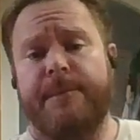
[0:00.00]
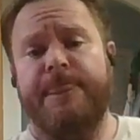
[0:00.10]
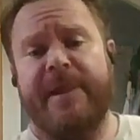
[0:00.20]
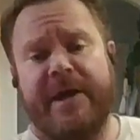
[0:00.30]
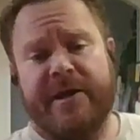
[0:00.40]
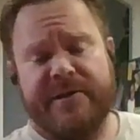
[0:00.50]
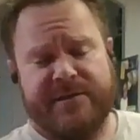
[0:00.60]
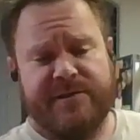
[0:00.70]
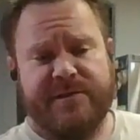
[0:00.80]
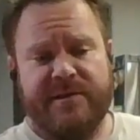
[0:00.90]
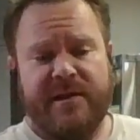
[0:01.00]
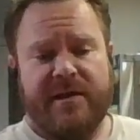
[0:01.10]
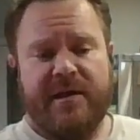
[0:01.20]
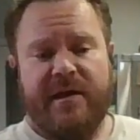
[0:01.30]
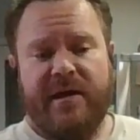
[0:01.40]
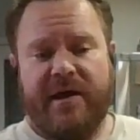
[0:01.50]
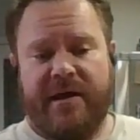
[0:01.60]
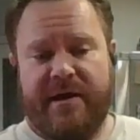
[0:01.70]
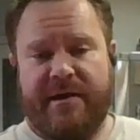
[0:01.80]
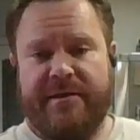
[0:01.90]
There's
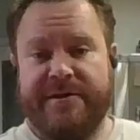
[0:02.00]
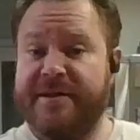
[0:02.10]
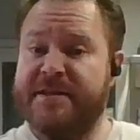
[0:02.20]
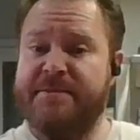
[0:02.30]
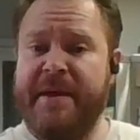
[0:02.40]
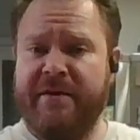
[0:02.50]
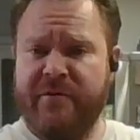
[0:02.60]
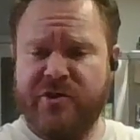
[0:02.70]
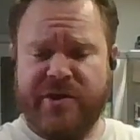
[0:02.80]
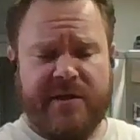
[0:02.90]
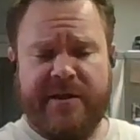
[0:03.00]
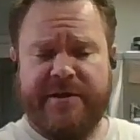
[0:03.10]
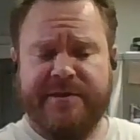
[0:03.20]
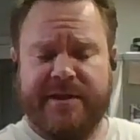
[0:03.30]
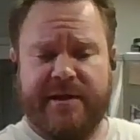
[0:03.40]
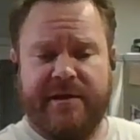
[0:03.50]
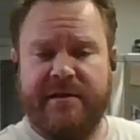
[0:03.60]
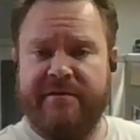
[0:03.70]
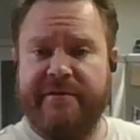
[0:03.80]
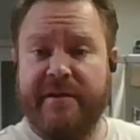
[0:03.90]
a Hispanic version and there's a
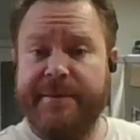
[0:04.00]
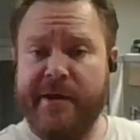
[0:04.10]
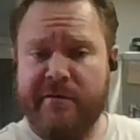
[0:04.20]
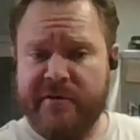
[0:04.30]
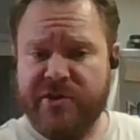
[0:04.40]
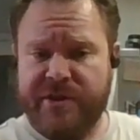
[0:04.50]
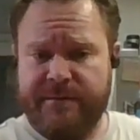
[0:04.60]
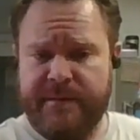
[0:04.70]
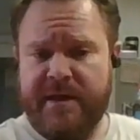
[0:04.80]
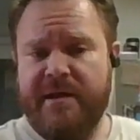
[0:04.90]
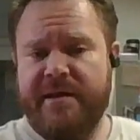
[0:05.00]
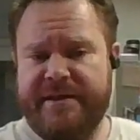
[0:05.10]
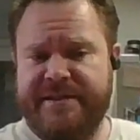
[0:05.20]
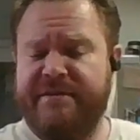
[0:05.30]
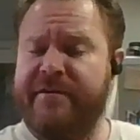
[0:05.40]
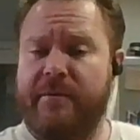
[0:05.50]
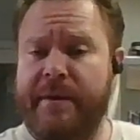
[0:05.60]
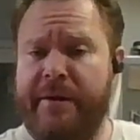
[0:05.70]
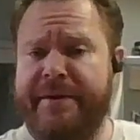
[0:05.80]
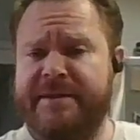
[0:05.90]
Filipino version. This is the
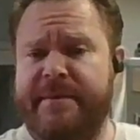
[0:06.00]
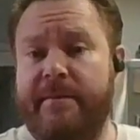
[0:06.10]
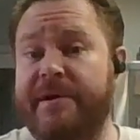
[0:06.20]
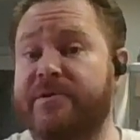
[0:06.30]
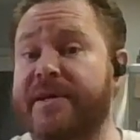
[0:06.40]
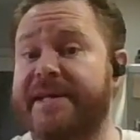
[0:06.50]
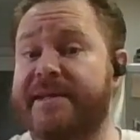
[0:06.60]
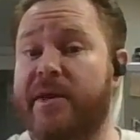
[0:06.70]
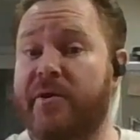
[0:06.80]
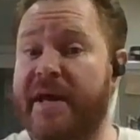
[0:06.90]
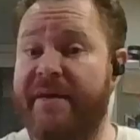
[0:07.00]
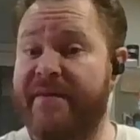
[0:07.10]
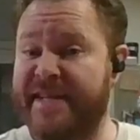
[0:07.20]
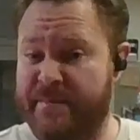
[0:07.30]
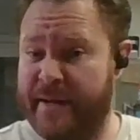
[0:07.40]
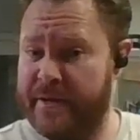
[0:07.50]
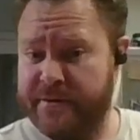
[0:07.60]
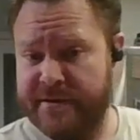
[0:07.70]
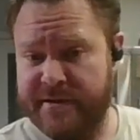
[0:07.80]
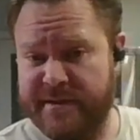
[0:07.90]
Filipino recipe, mostly because I don't have any
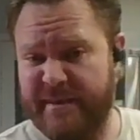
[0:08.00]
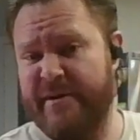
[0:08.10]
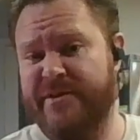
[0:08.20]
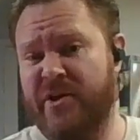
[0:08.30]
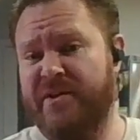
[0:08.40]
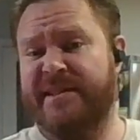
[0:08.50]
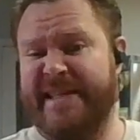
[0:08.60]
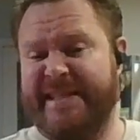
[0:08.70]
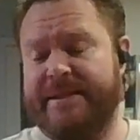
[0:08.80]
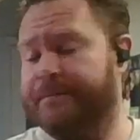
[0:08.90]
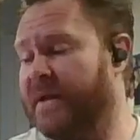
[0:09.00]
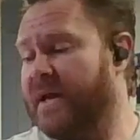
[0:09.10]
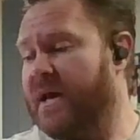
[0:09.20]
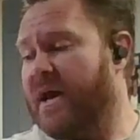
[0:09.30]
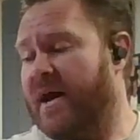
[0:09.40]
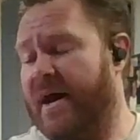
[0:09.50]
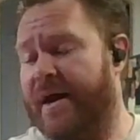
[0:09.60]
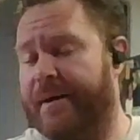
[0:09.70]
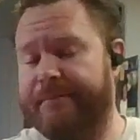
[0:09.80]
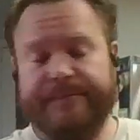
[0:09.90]
tomatoes. Tomatoes aren't in season.
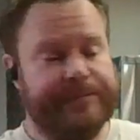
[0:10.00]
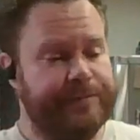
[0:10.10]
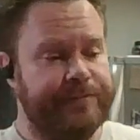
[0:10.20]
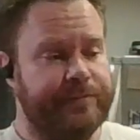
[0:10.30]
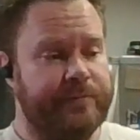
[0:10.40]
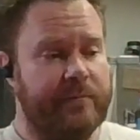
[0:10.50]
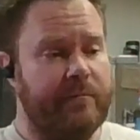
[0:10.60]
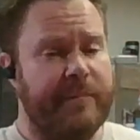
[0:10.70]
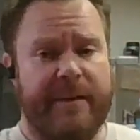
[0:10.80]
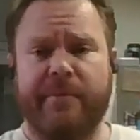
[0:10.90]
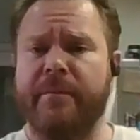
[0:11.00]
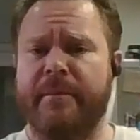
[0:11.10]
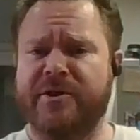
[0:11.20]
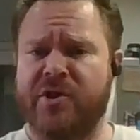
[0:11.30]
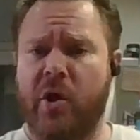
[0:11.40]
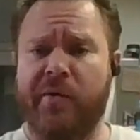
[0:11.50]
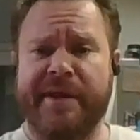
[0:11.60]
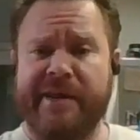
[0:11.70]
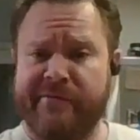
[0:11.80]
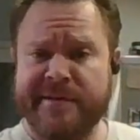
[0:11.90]
But pretty much the only
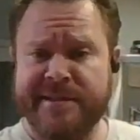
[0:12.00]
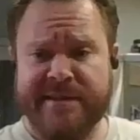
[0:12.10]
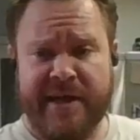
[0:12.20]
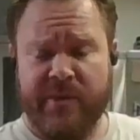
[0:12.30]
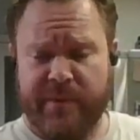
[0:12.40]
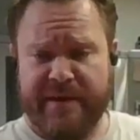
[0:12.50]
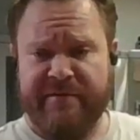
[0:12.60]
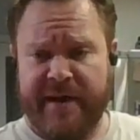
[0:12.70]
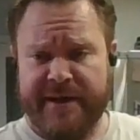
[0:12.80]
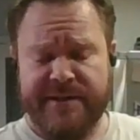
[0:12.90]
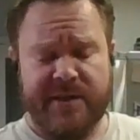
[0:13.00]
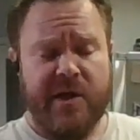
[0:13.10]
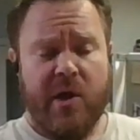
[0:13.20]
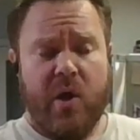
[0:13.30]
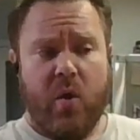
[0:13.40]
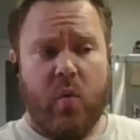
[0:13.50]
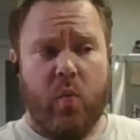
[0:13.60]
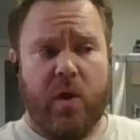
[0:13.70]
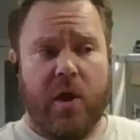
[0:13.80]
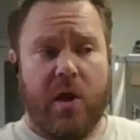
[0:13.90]
differences I could really find
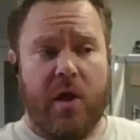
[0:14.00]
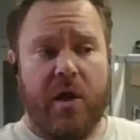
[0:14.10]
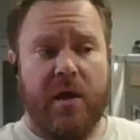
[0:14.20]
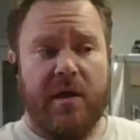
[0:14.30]
were